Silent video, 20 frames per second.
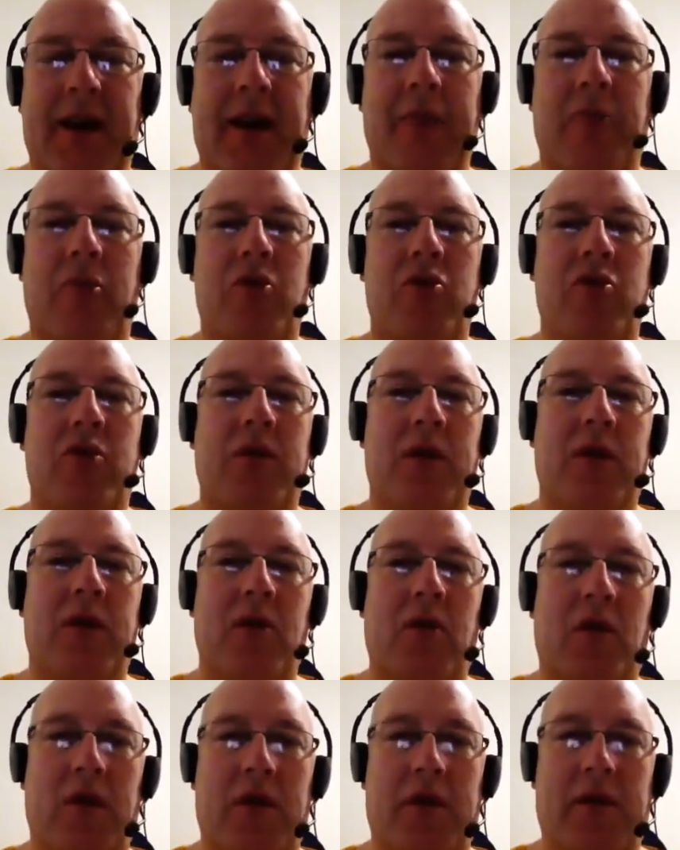I'm going to the
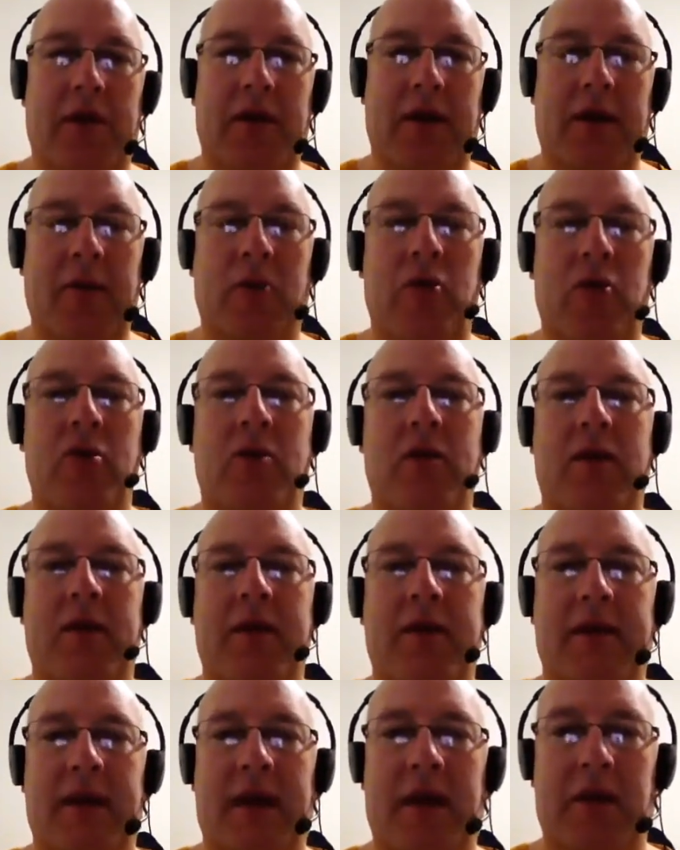north, I'm going to the
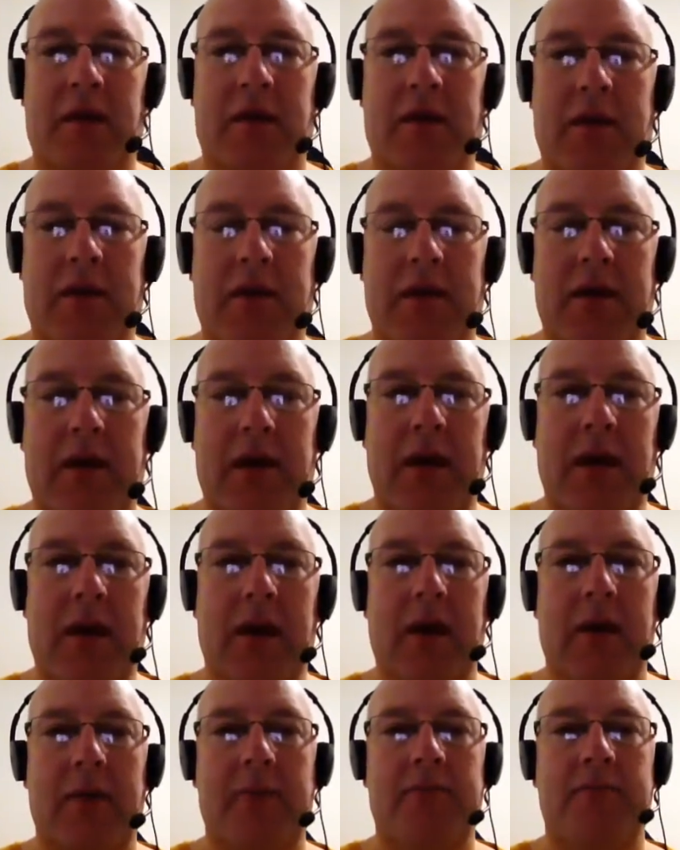south.
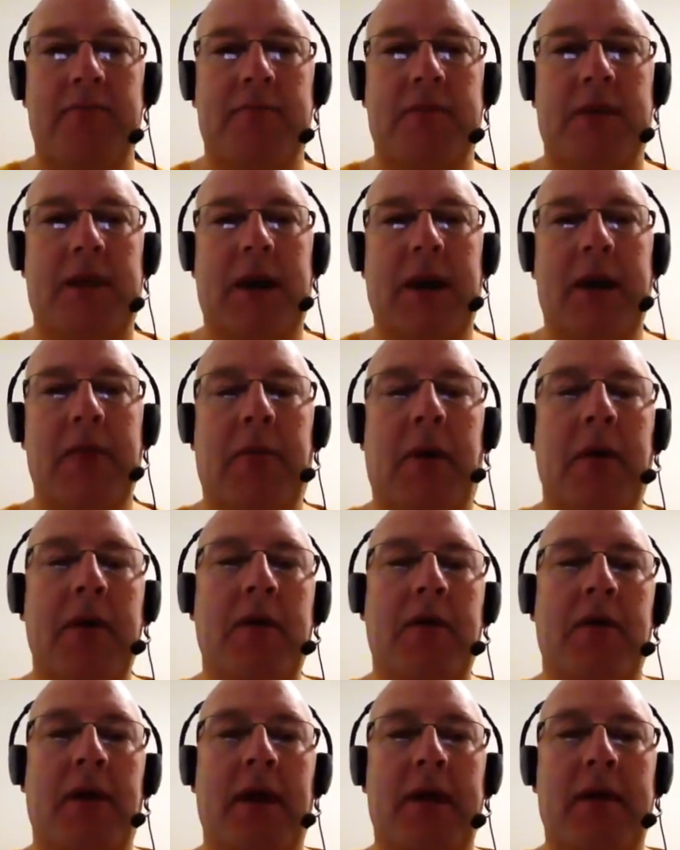Okay, part
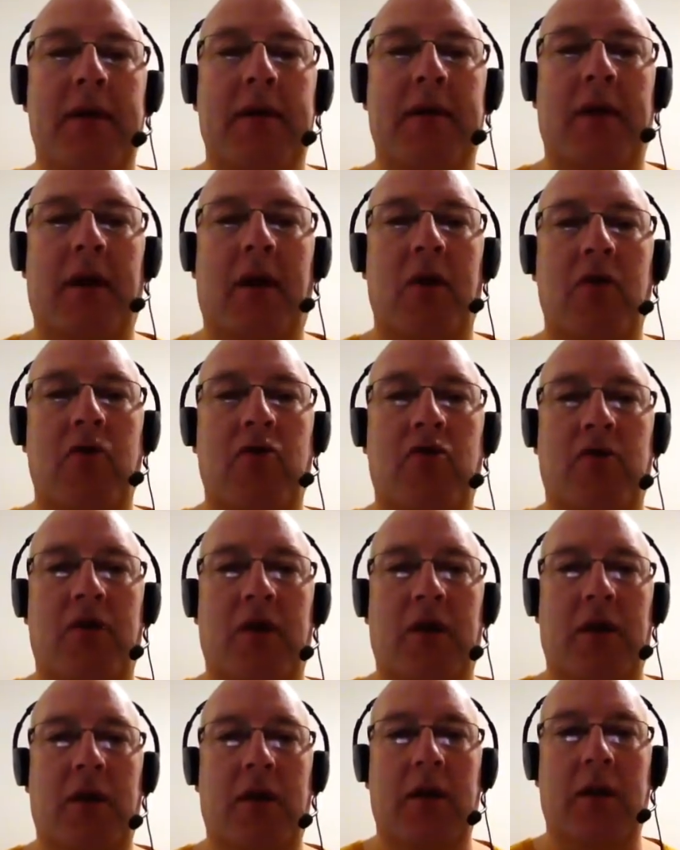of that is
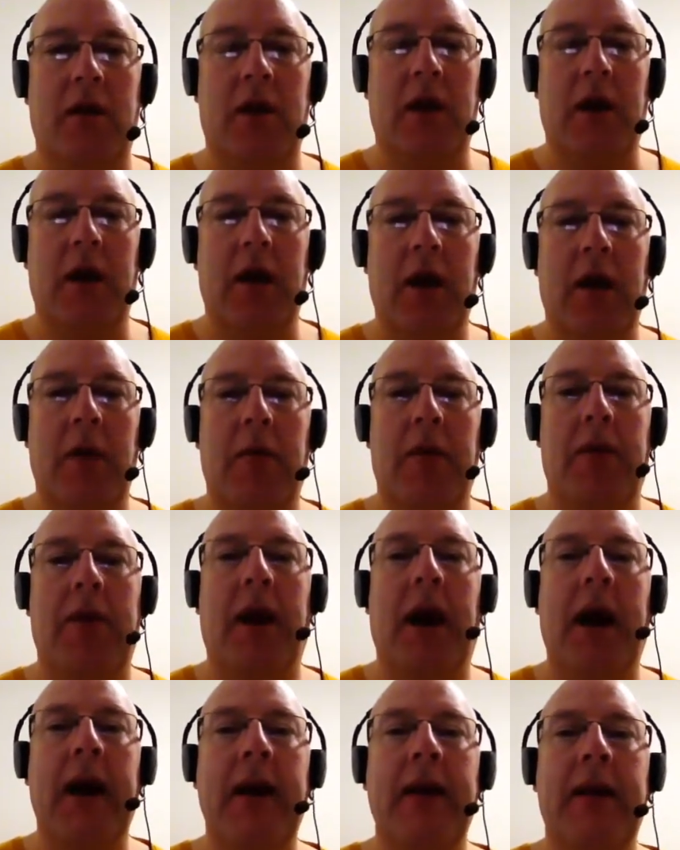cultural. But
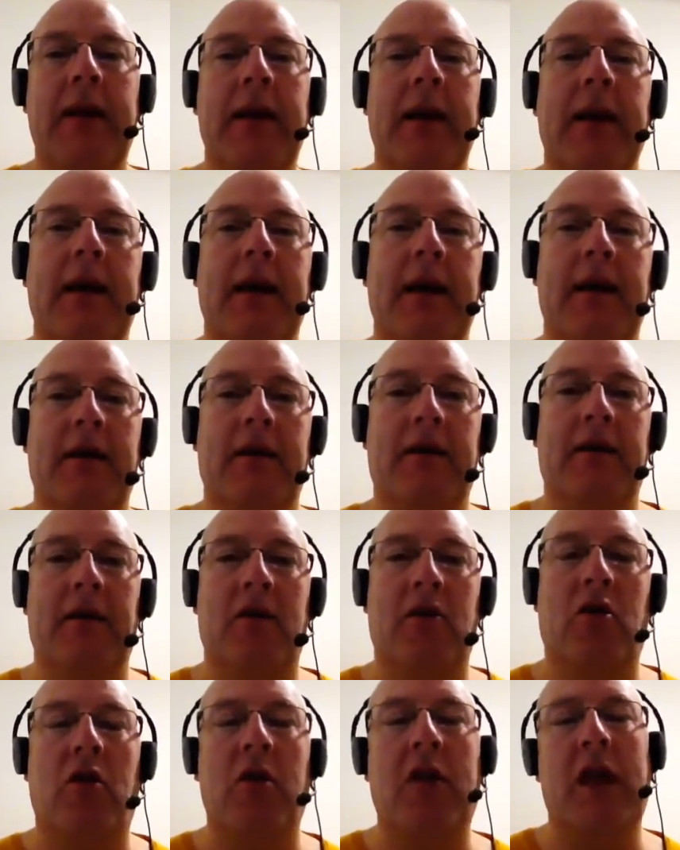the idea is, if you're
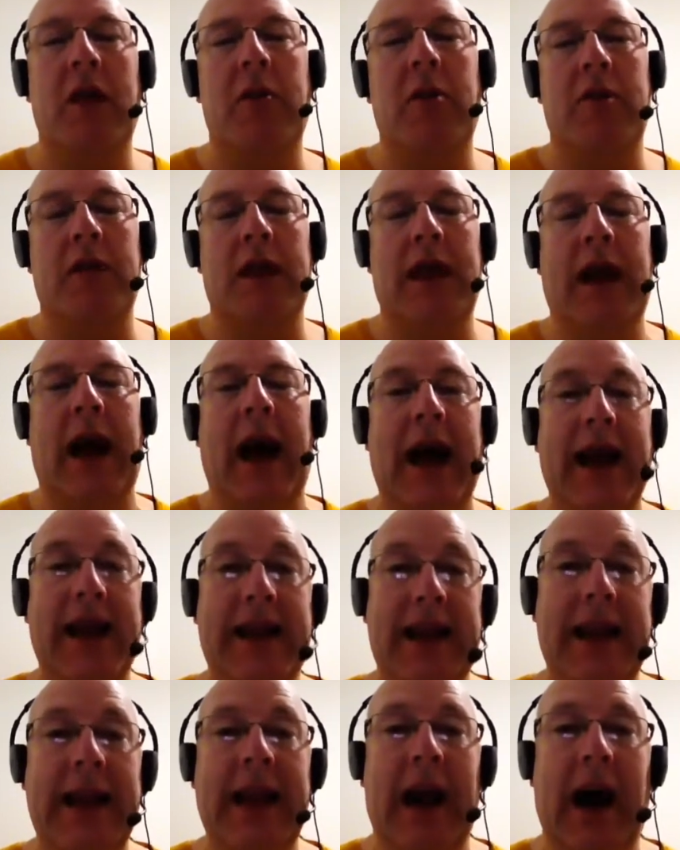talking about an
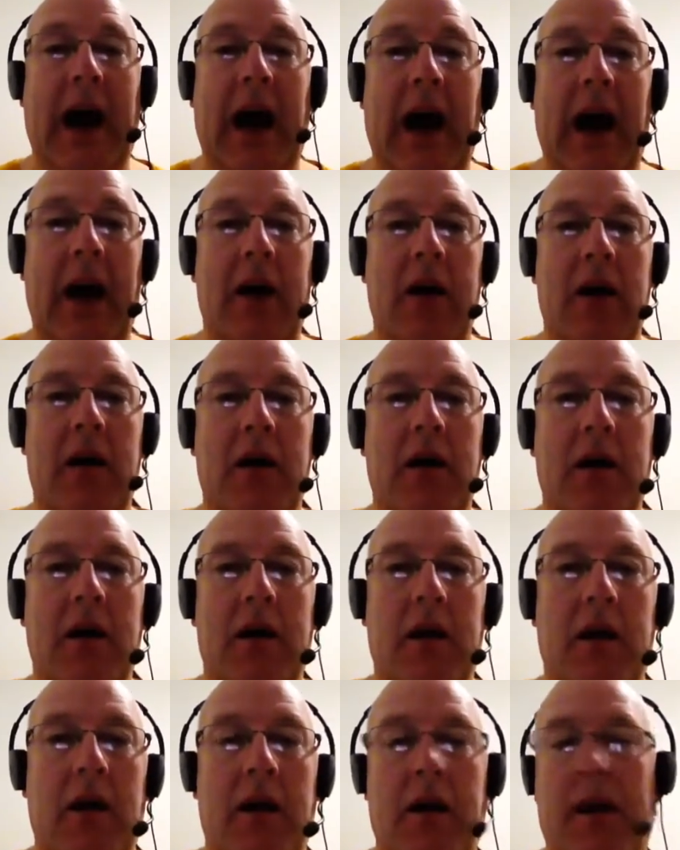idea,
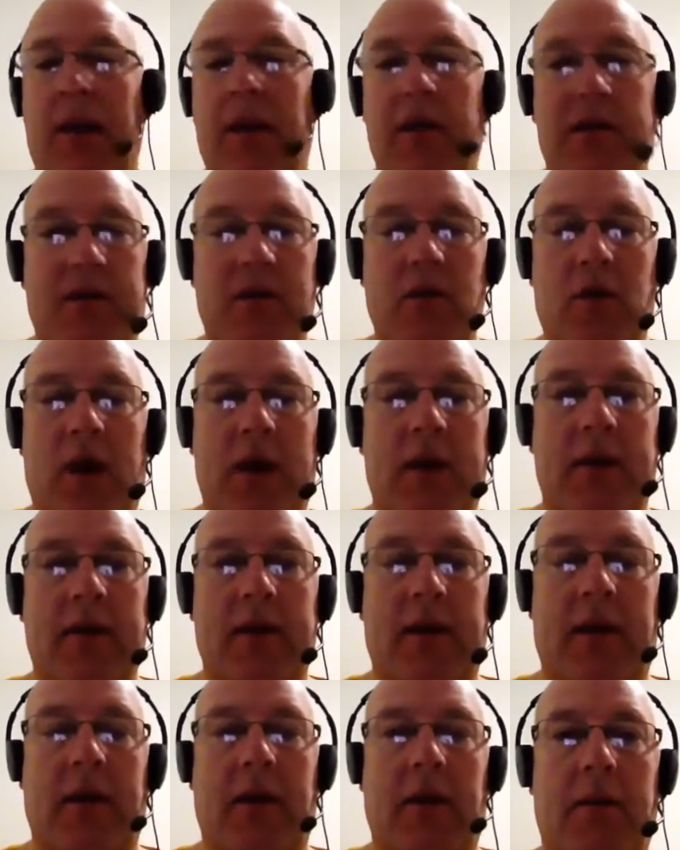then there's no
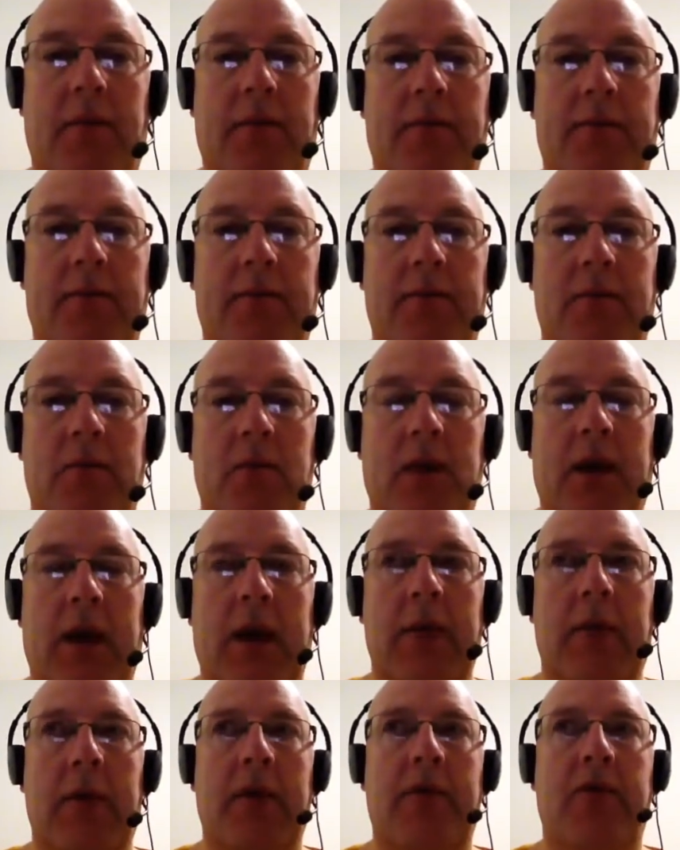article. Okay,
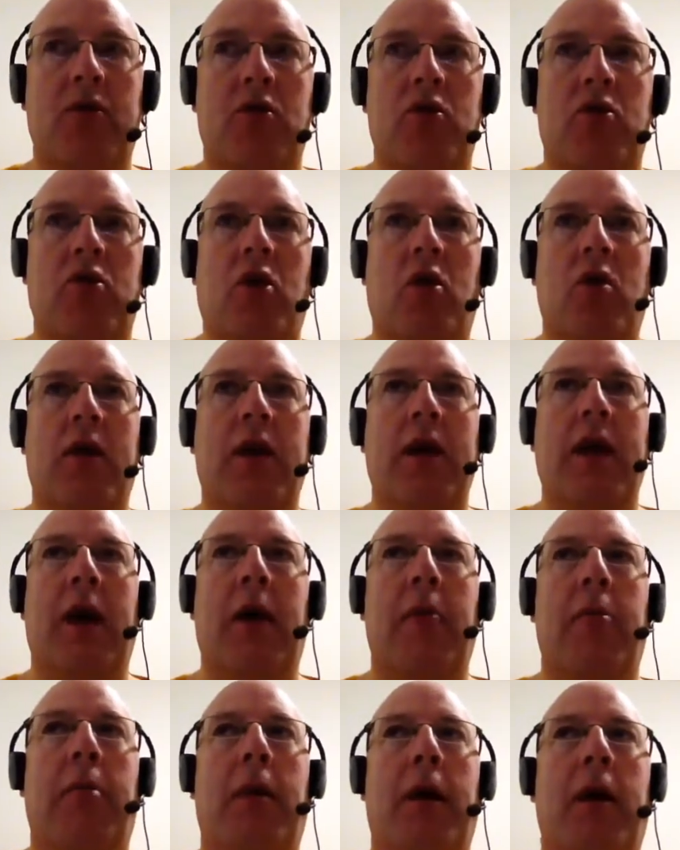but if you're talking
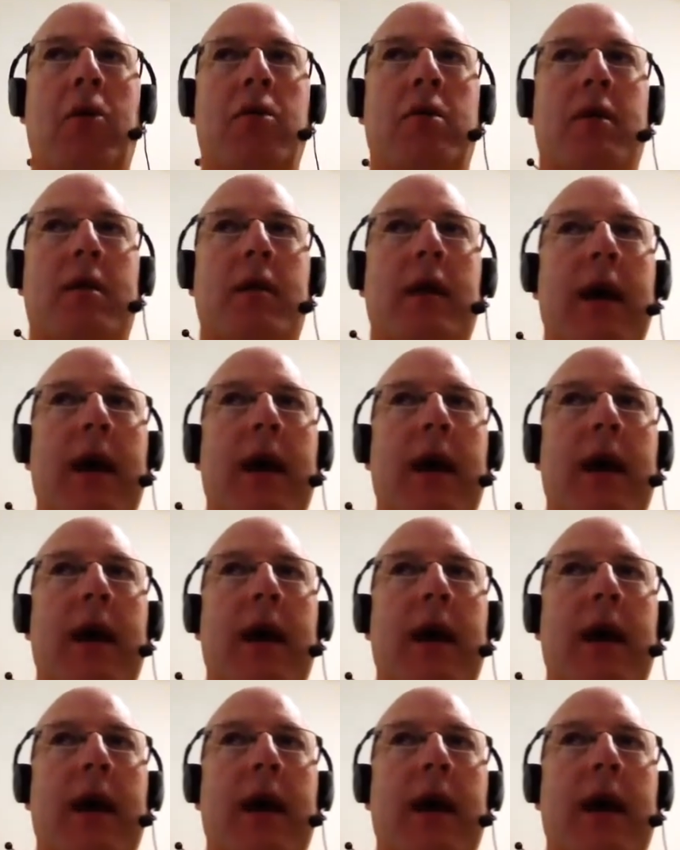about